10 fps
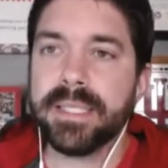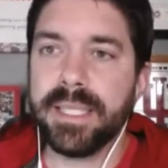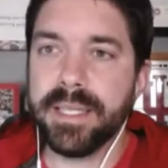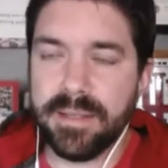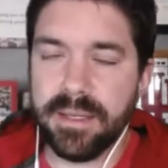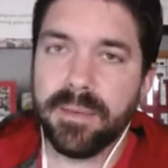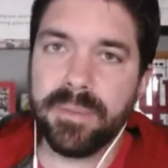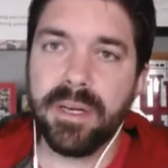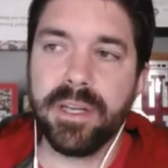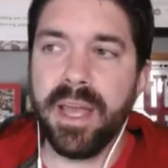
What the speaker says: get set up there.